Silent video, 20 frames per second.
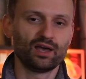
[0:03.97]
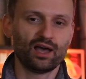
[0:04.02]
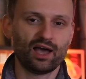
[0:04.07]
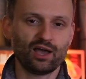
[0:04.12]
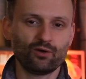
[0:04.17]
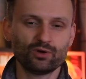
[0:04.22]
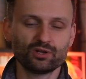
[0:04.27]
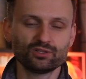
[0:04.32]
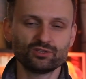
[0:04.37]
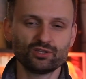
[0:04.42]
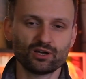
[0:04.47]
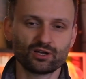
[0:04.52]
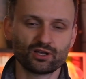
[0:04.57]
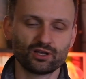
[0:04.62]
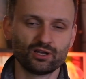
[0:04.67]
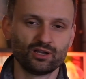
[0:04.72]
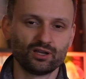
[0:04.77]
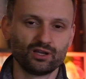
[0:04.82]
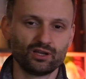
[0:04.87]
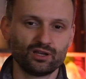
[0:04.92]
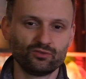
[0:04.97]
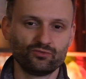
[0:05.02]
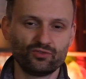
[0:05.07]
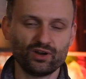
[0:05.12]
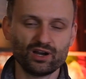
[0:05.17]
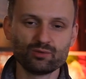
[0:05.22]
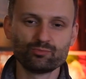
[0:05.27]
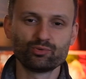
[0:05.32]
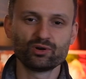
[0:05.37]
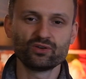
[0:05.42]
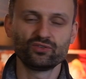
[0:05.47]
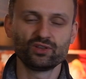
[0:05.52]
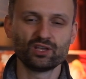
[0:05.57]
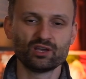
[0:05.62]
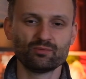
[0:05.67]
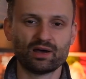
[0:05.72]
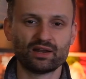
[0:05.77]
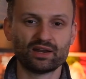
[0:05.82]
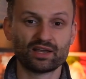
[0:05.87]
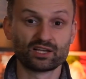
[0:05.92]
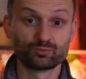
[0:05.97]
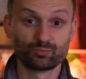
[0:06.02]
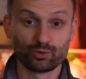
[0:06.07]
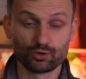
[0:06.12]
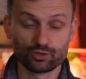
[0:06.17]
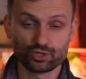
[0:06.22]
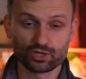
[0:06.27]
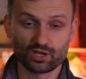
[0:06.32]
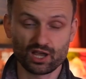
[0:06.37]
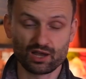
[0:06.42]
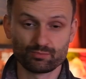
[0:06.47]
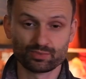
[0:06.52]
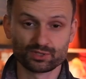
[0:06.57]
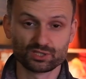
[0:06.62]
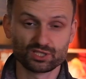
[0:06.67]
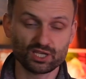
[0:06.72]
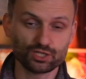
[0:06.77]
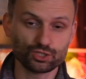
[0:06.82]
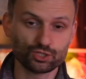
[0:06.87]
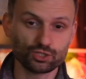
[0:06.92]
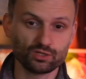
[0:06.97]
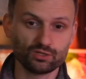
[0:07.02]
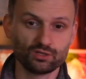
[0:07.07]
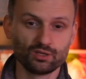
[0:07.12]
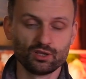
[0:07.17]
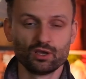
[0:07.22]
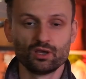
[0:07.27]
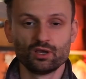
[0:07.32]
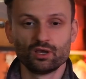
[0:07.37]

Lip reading: I want to talk very briefly about exposure compensation,